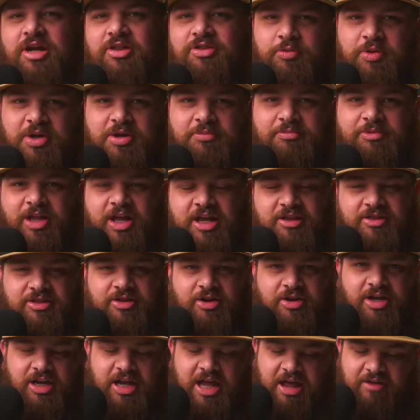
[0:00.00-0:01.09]
on the replay,
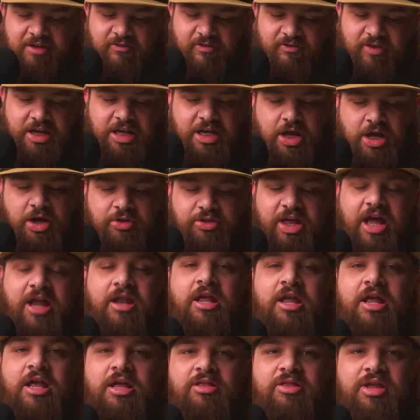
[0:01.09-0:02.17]
they're going to have a video that
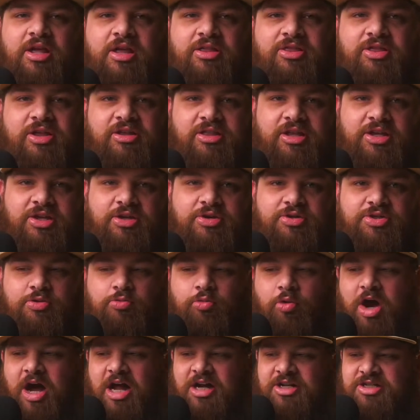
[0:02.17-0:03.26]
they think that you
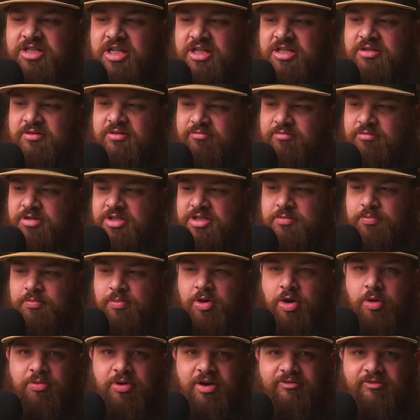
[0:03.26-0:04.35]
should watch that is
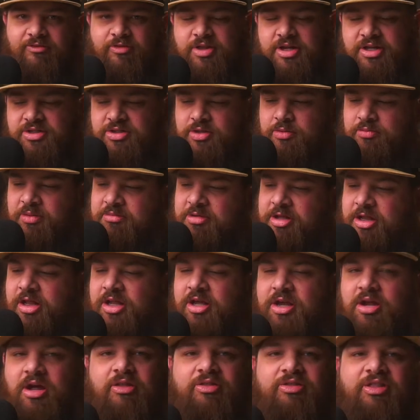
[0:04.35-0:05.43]
appropriate for this, so maybe
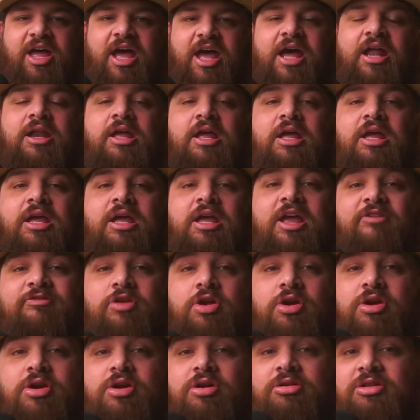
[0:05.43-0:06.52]
click on that. If
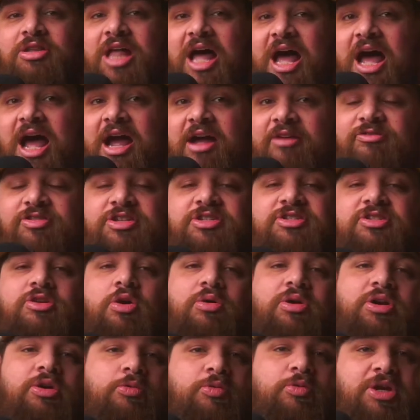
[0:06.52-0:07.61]
you're here live, this is
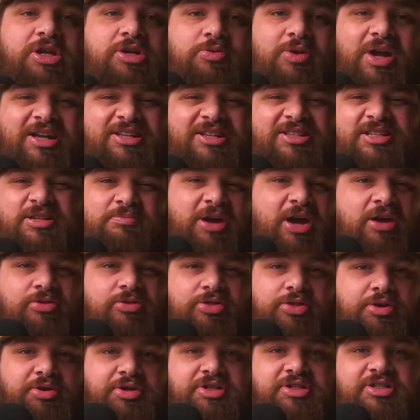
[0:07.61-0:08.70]
going to redirect in
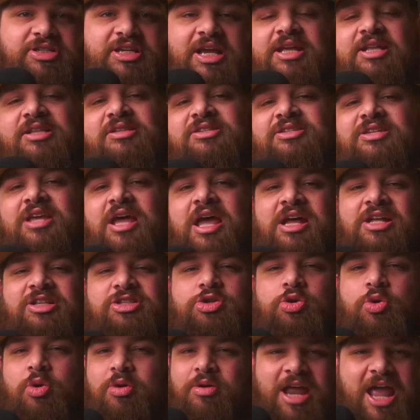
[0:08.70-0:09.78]
about 30 seconds
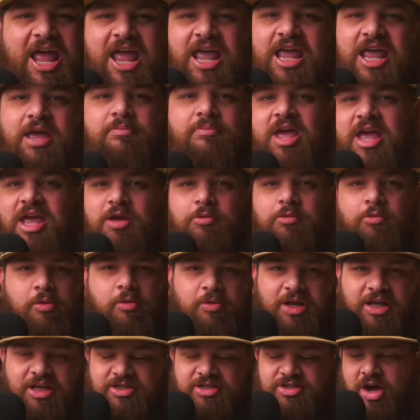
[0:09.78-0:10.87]
to an AMA where
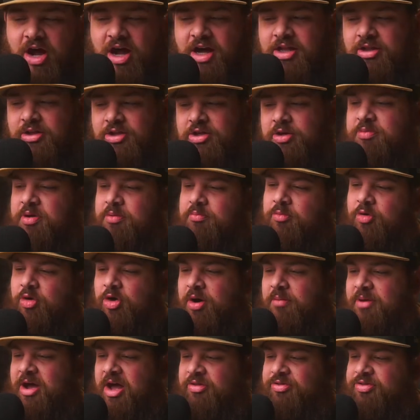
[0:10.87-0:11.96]
we can talk a little bit
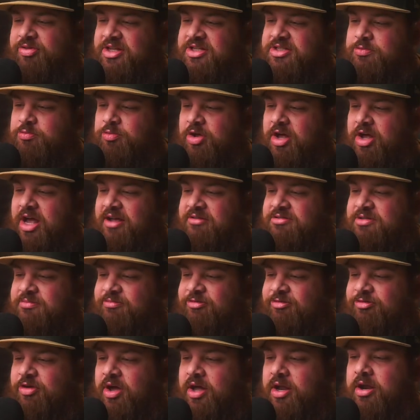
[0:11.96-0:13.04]
more about this, and we'll have
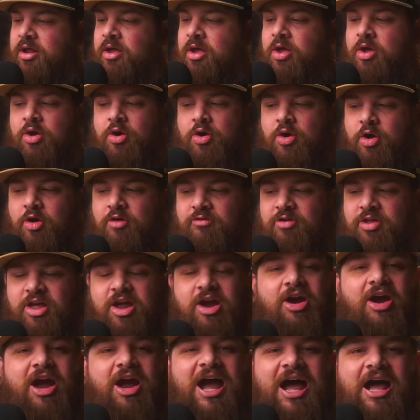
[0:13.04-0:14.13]
some fun over
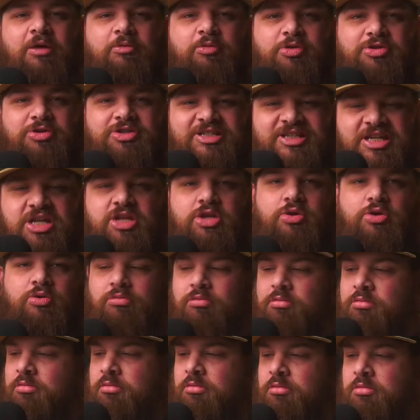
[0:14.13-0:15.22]
there. I will see
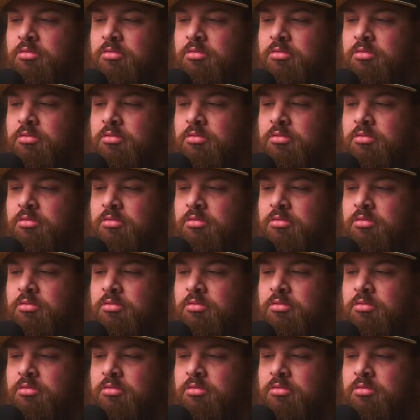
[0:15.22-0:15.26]
you